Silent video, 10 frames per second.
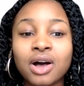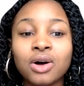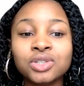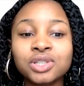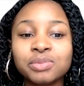
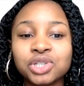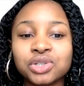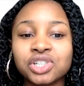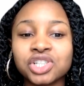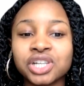Also, be
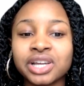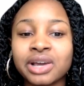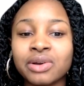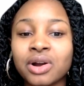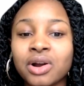sure to check
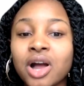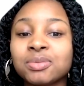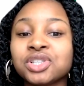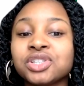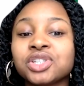out our
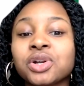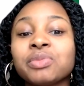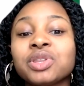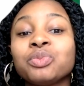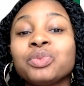Options Term
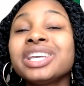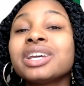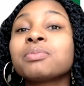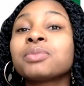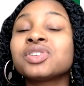of the
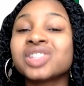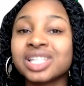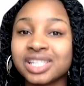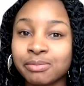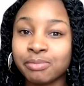Week
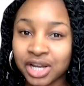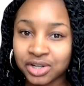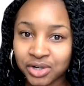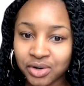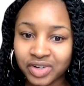presented by
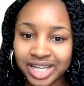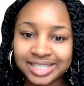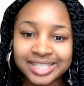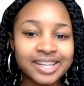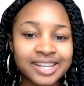
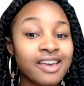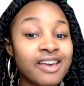Euronext.